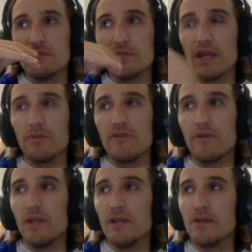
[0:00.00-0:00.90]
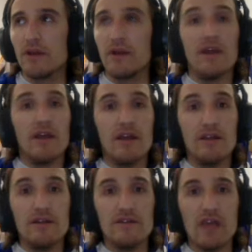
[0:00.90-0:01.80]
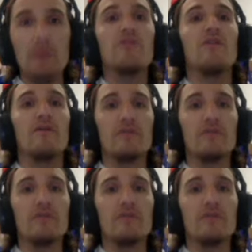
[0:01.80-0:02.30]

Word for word: Can't believe I blanked on it. Ilya Samsonov